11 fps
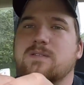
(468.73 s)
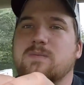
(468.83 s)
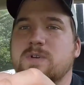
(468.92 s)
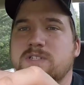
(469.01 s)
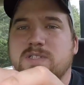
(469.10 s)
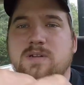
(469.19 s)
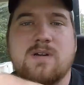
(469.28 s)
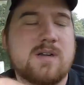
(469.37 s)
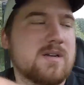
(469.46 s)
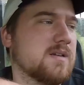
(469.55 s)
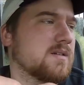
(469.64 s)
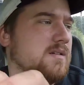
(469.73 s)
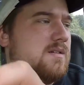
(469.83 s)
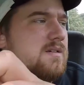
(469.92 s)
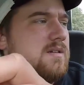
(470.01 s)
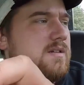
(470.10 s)
we start,
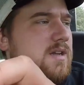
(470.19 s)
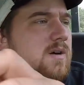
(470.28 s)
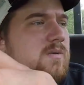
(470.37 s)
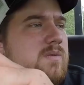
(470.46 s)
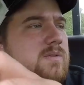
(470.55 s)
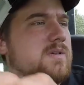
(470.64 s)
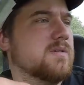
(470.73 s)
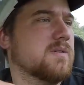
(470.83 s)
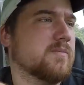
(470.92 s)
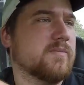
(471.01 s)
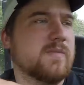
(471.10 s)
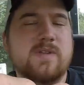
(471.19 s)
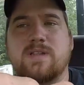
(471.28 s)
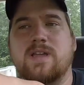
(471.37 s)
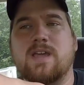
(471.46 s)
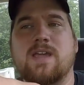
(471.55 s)
y'all will,
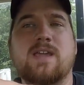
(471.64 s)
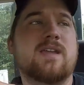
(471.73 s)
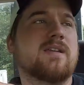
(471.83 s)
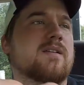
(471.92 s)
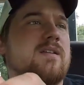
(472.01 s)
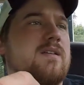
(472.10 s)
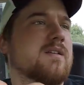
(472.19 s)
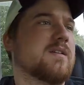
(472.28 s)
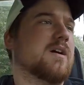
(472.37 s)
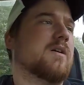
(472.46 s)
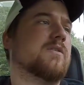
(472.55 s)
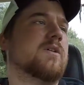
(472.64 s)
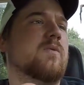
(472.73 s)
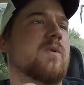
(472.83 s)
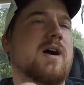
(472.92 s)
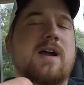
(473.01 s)
in the hay, y'all
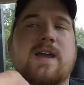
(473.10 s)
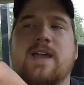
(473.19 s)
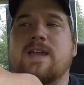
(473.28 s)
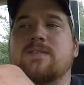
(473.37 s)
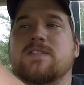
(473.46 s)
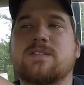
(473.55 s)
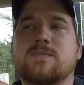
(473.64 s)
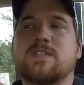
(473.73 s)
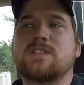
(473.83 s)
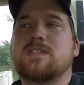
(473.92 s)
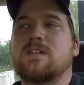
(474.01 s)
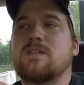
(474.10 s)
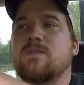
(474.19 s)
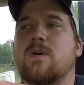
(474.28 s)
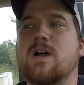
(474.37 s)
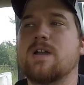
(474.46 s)
know why I have some of this
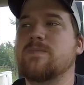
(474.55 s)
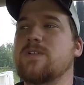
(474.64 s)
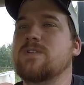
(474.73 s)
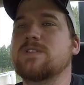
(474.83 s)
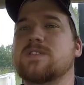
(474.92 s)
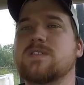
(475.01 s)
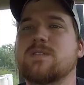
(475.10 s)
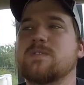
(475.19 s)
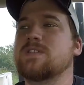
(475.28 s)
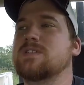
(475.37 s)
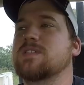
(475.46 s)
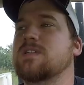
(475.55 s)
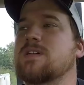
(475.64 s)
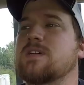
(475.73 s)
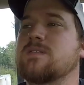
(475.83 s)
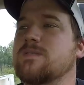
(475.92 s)
stuff, why I'm using some of this
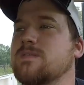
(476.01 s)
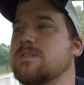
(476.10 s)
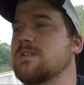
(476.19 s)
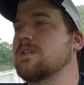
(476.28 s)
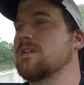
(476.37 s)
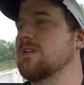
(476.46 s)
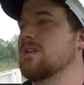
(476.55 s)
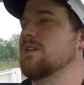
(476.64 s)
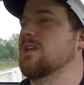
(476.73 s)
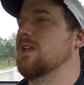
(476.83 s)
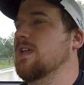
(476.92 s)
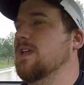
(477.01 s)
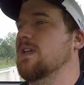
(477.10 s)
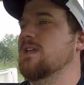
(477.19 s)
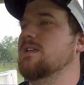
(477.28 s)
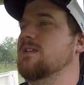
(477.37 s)
stuff,
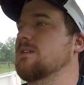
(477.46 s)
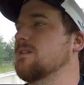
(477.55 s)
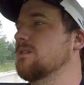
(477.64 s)
and